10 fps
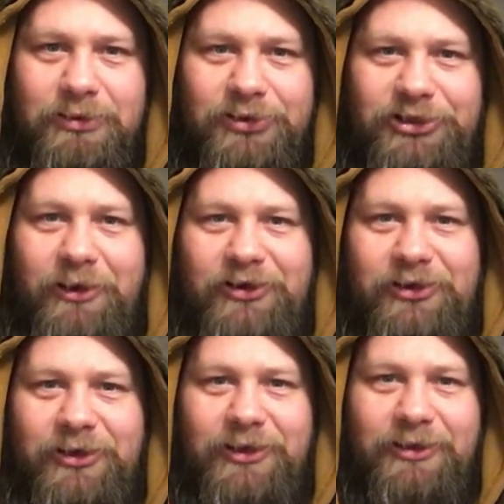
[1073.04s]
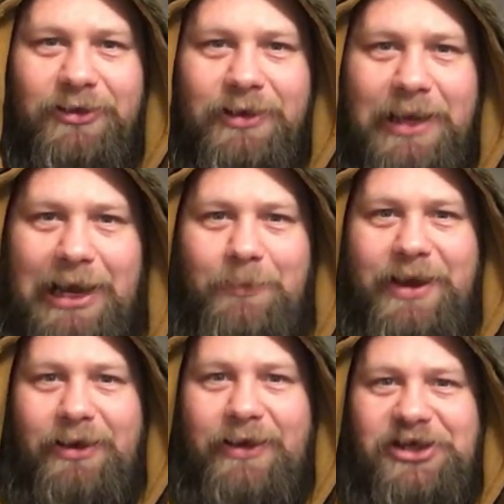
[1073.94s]
Seriously, how
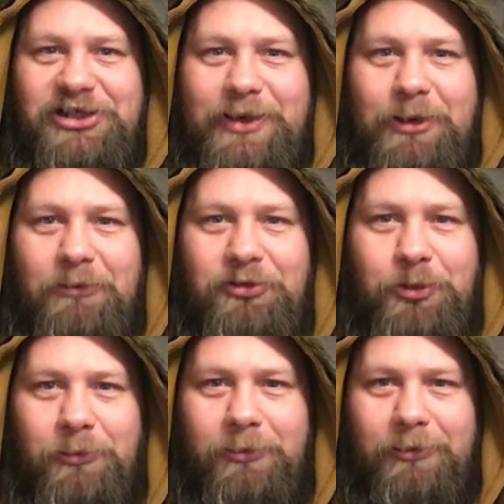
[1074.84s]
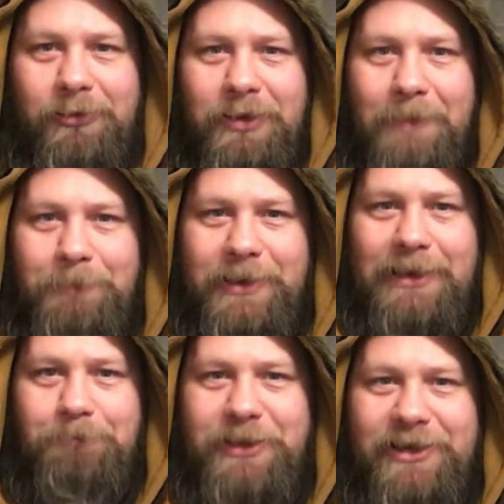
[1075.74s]
many legends we hear of Thor
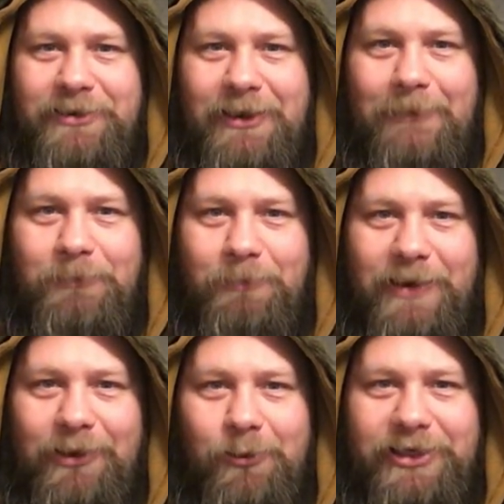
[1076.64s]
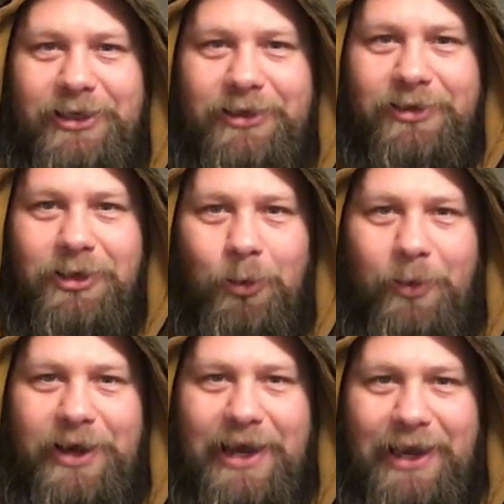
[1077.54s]
being beaten up by Loki
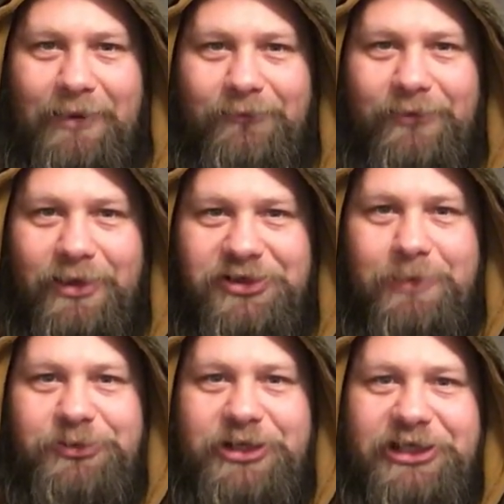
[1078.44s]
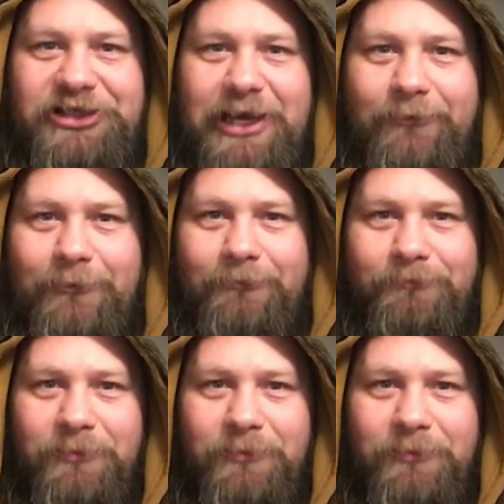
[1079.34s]
only to have some chick save him?